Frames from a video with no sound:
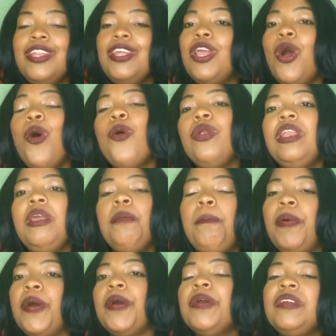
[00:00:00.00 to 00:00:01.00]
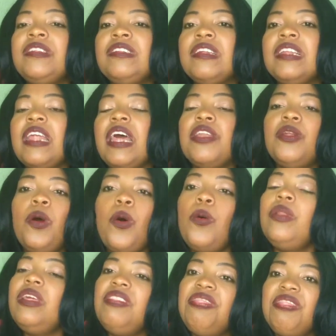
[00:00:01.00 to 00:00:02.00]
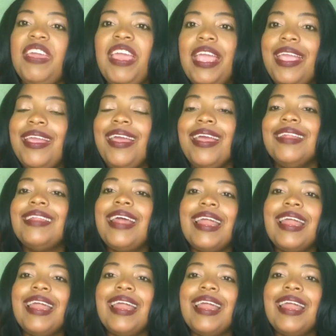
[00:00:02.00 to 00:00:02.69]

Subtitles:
The only person and the only thing